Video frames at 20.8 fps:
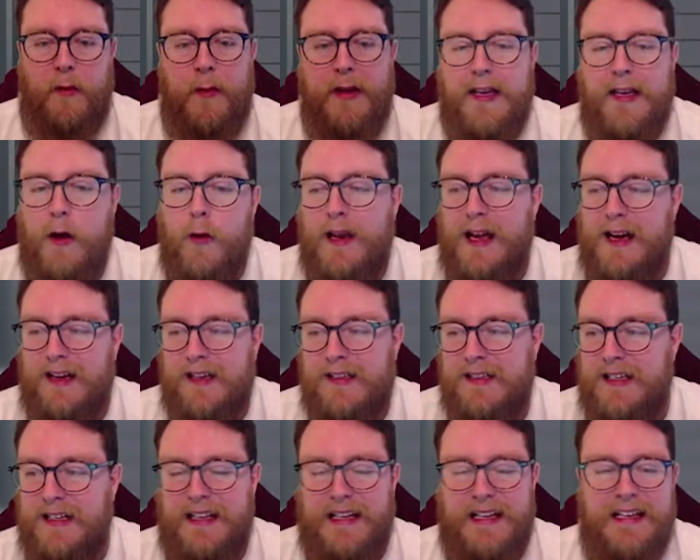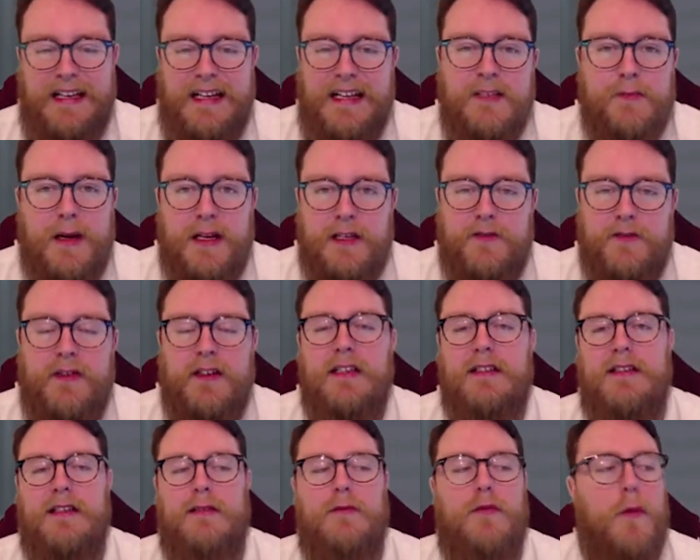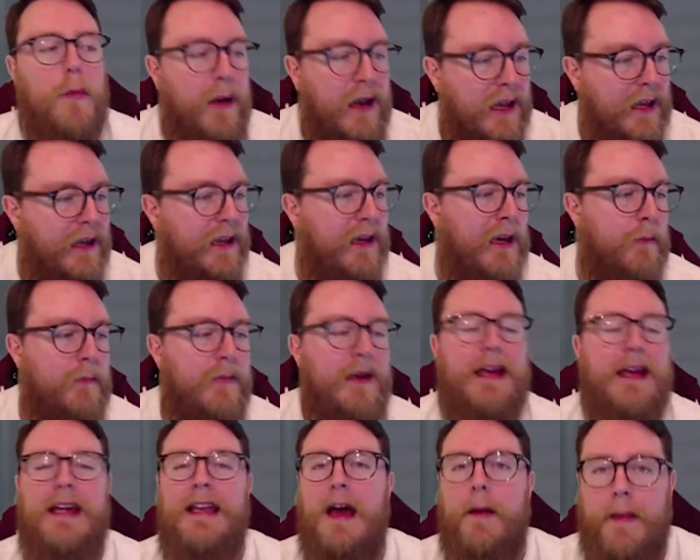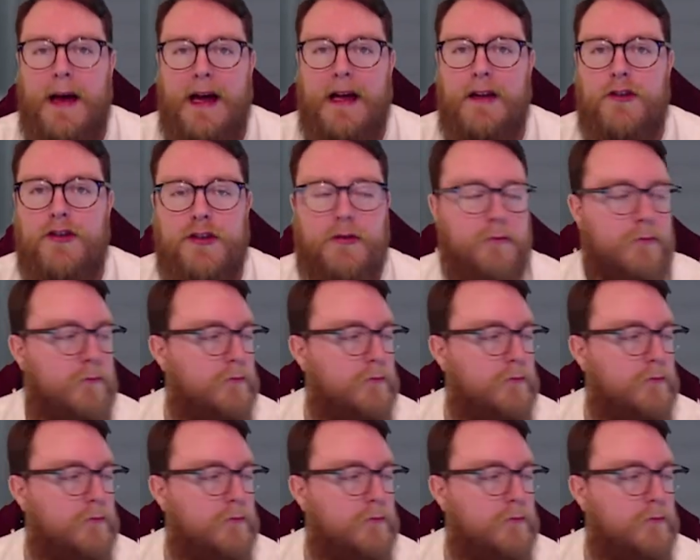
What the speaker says: We know Lacazette. He needs match fitness. That's why we're playing him in our match.